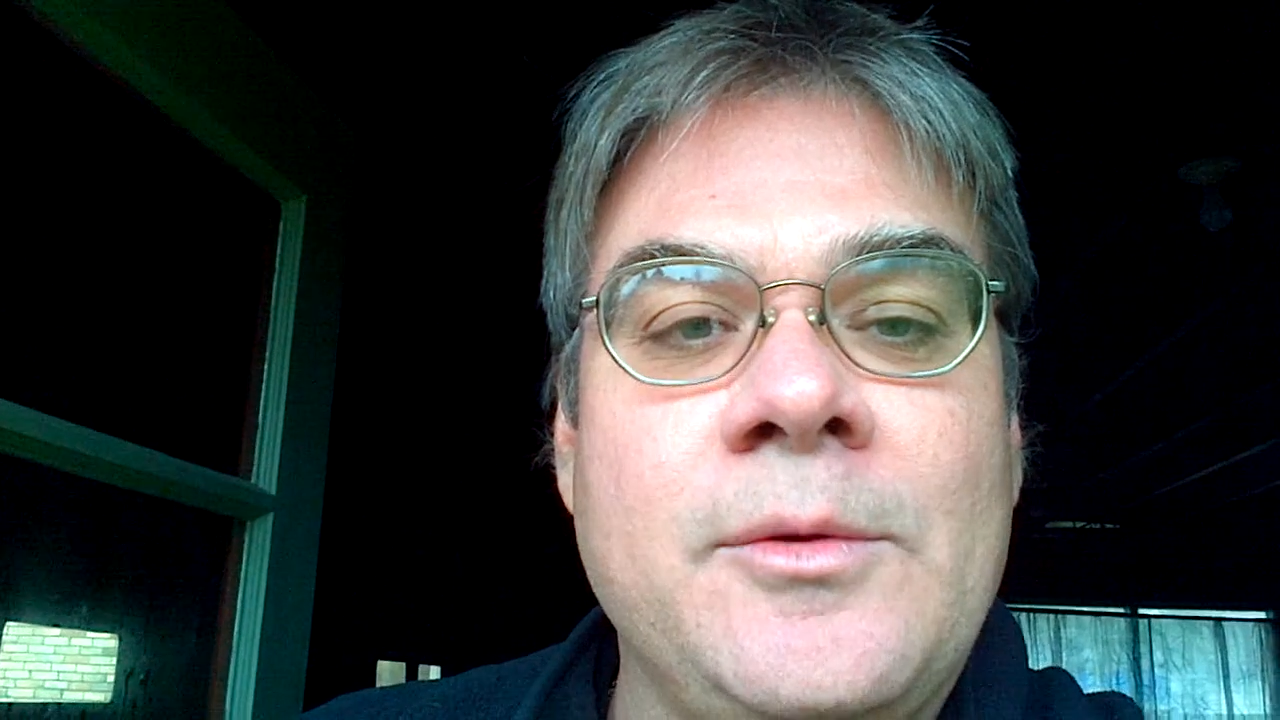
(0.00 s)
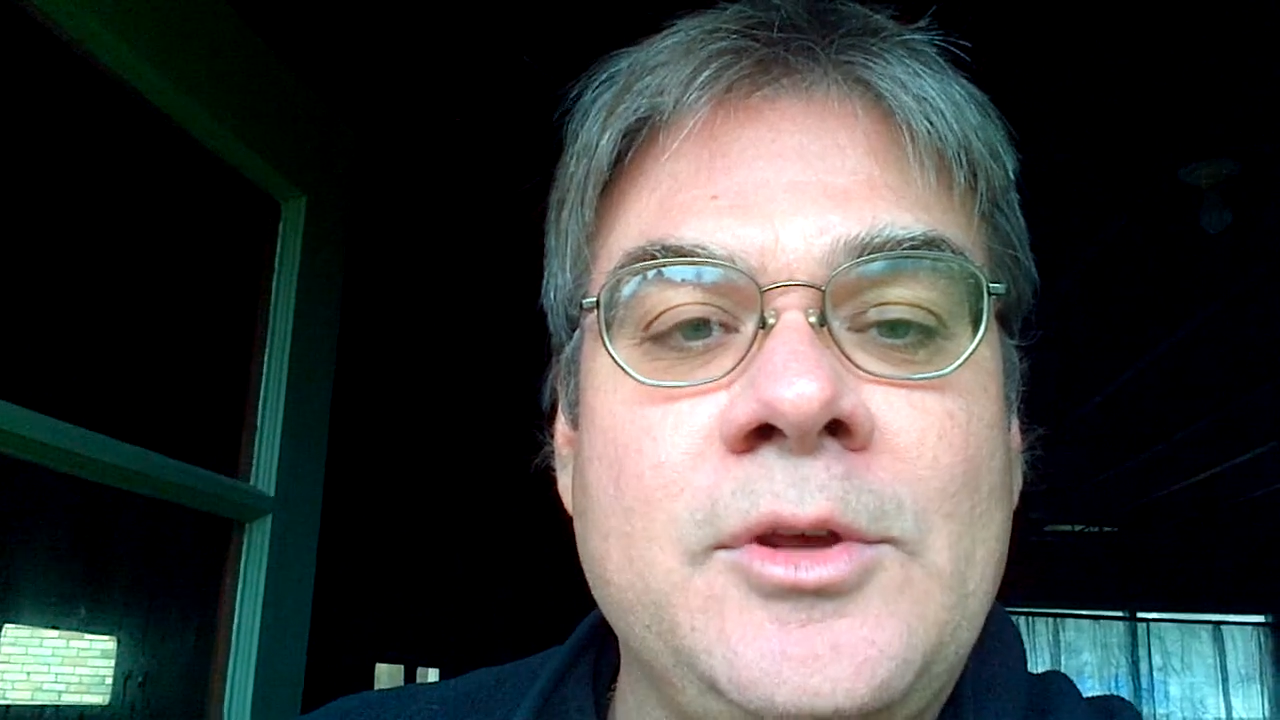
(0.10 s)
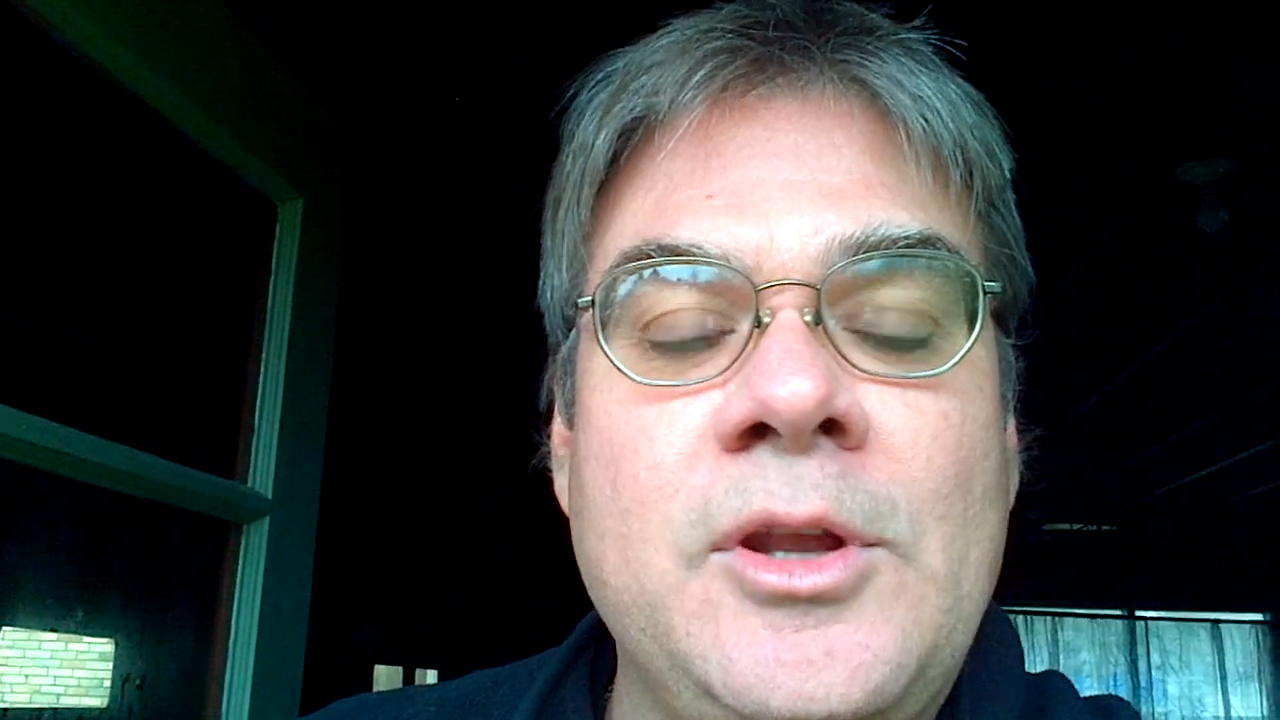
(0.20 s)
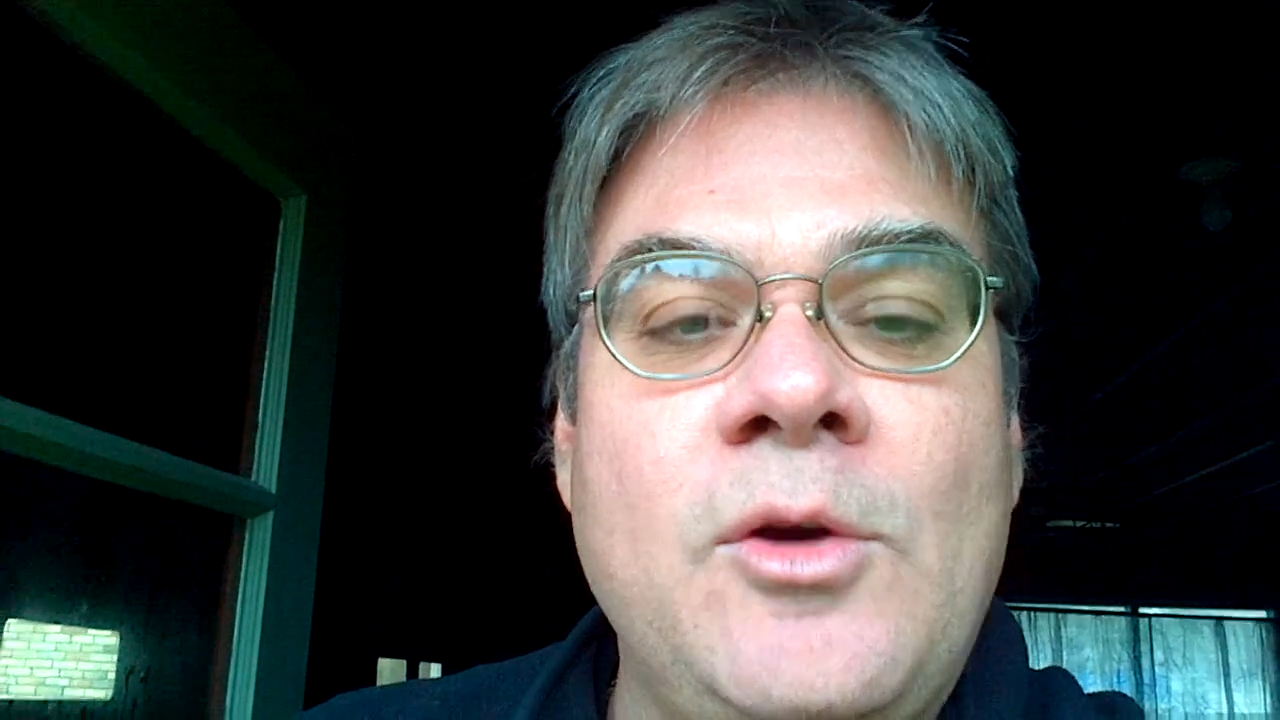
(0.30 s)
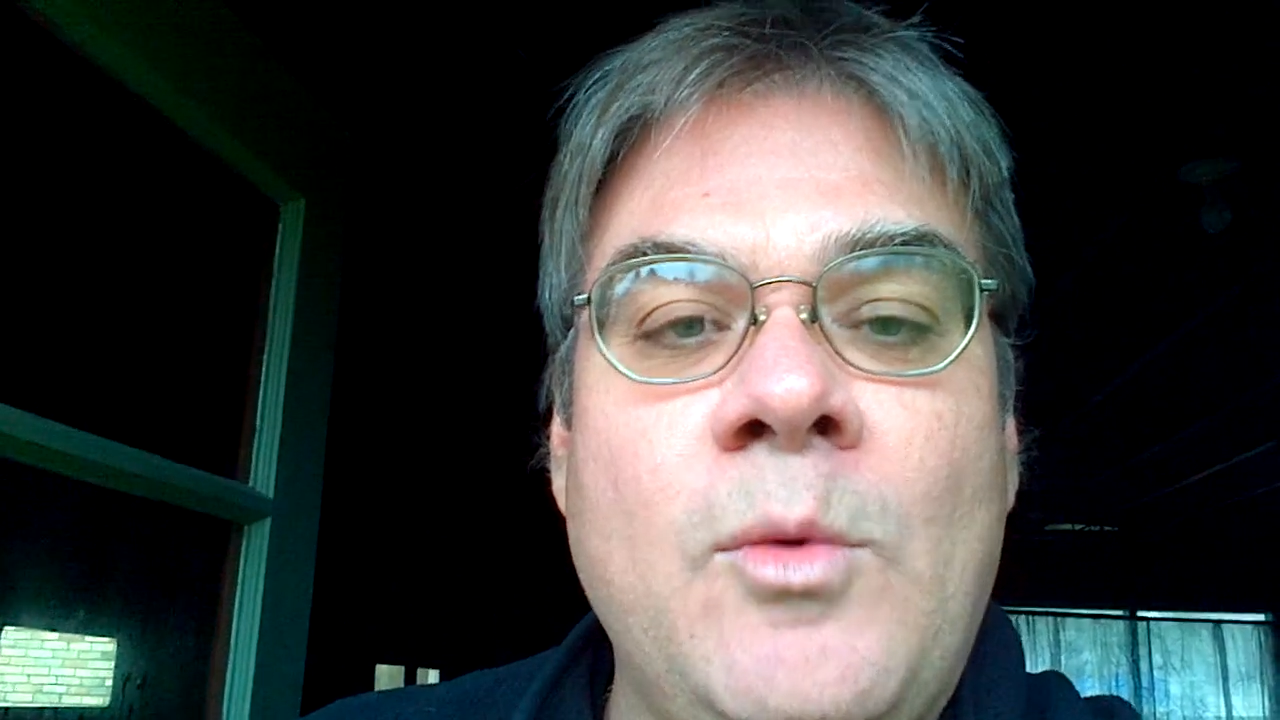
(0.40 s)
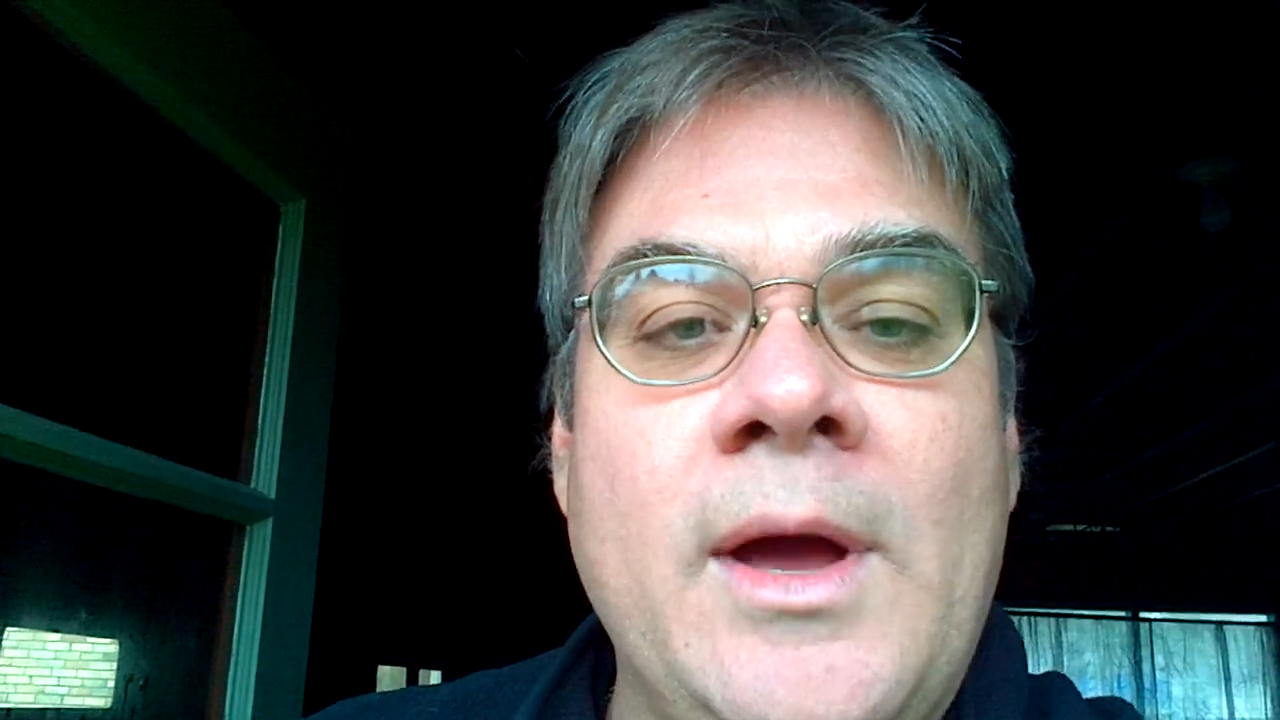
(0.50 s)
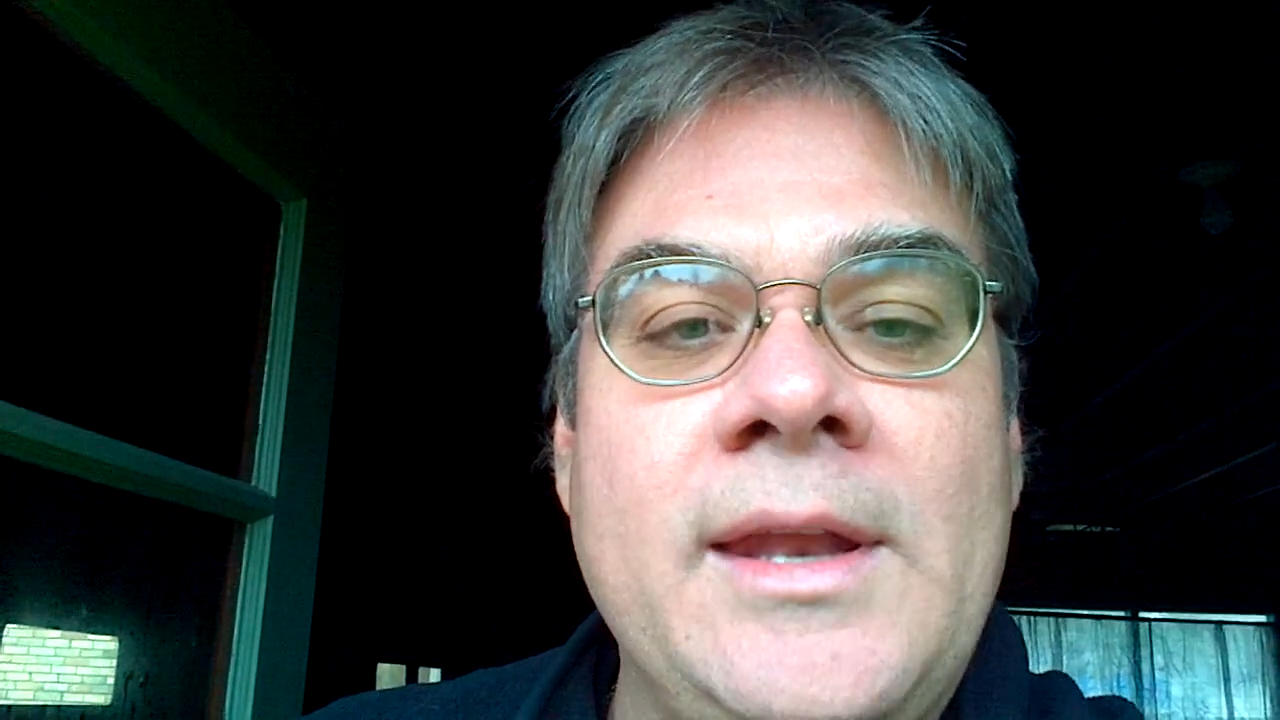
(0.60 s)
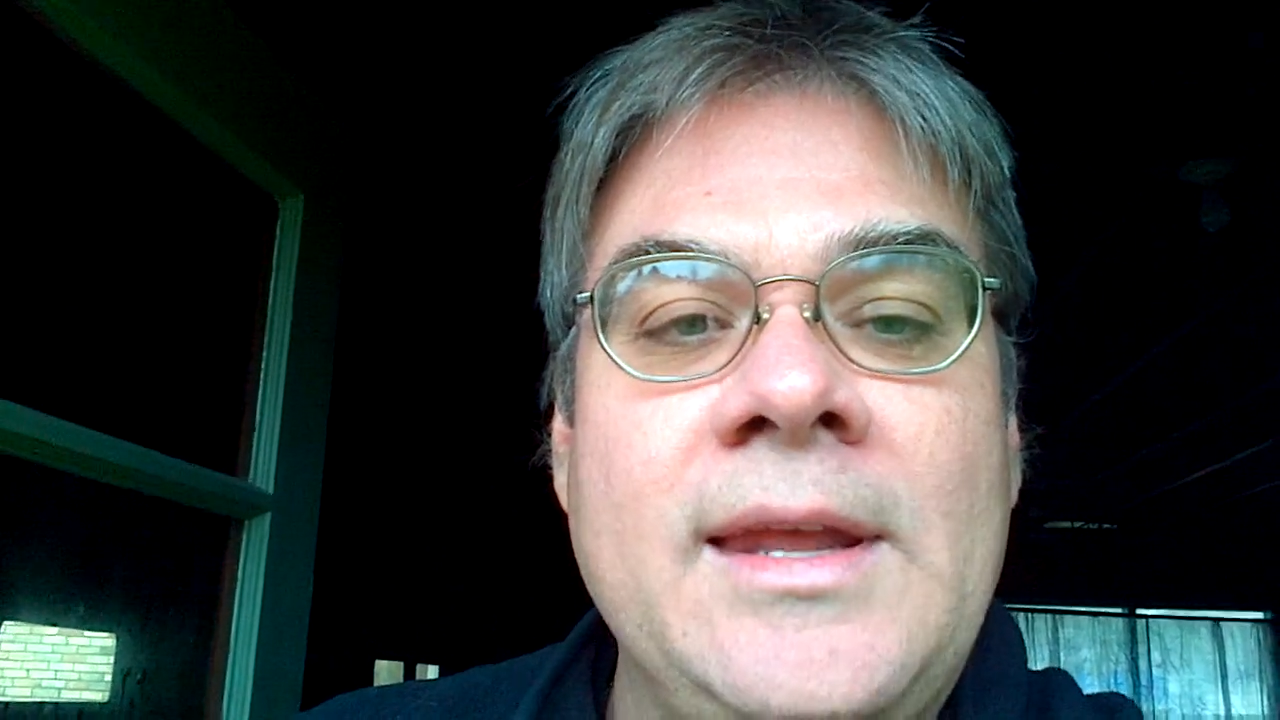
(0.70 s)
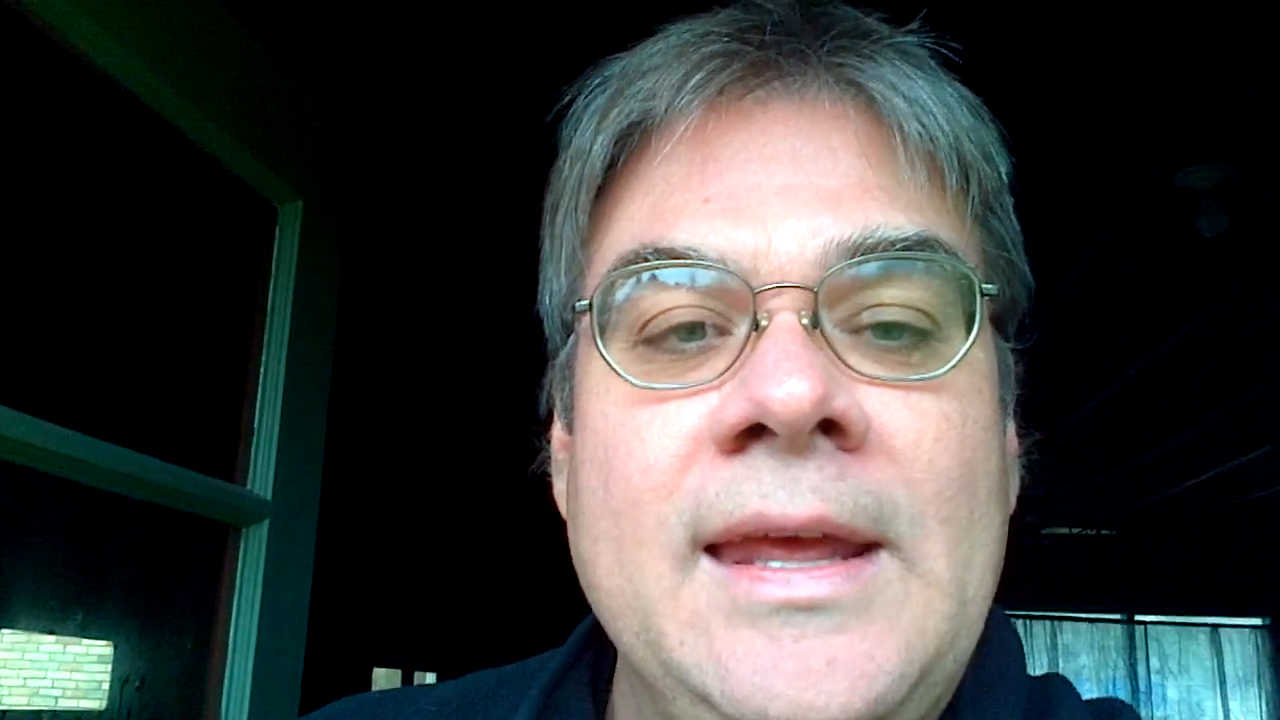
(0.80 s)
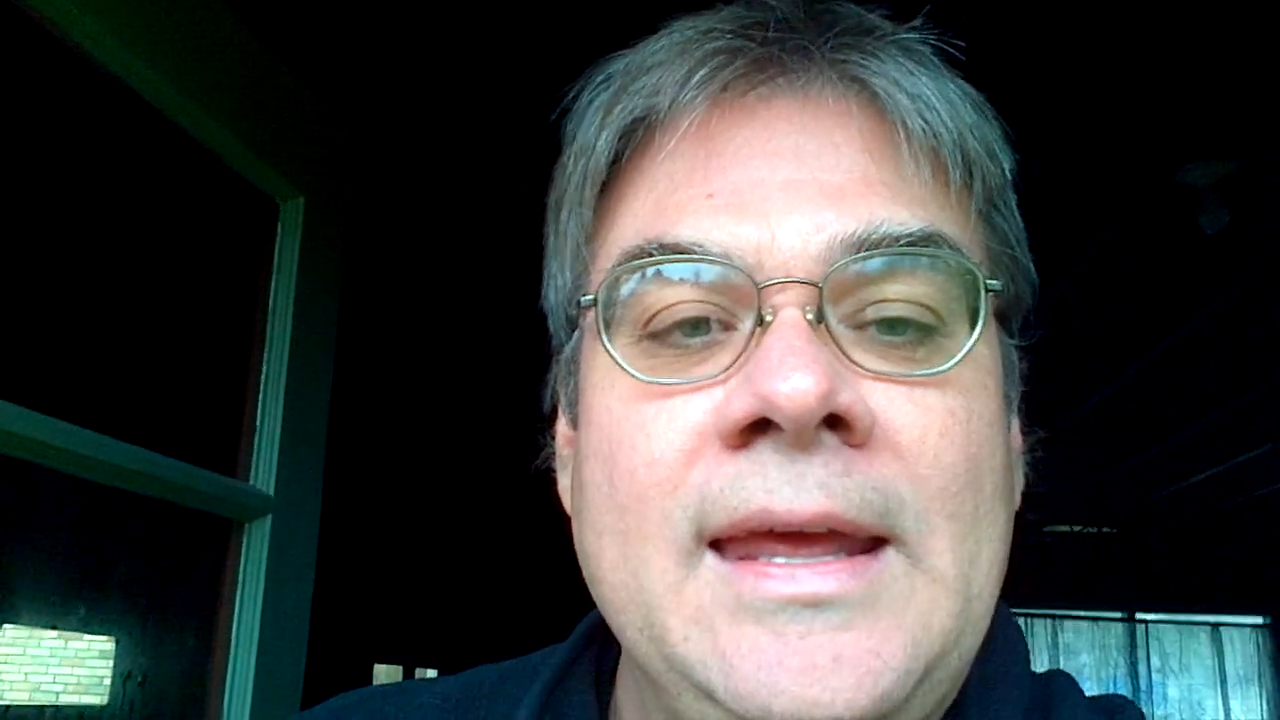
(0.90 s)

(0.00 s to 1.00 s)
You know what?